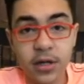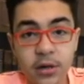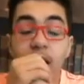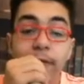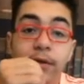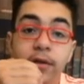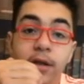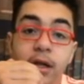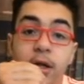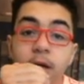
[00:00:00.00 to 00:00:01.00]

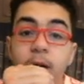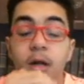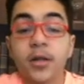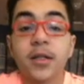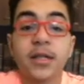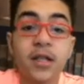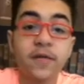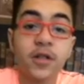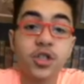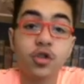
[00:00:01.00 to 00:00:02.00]
After Carter and Sadie
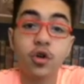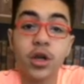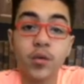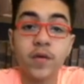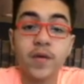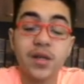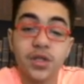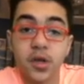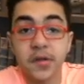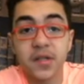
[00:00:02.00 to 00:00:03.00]
finished talking with the
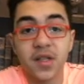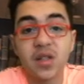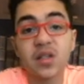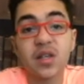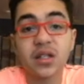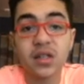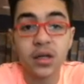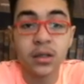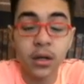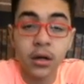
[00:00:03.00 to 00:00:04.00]
Jardins and
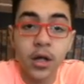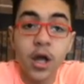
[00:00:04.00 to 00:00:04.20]
Iskandar,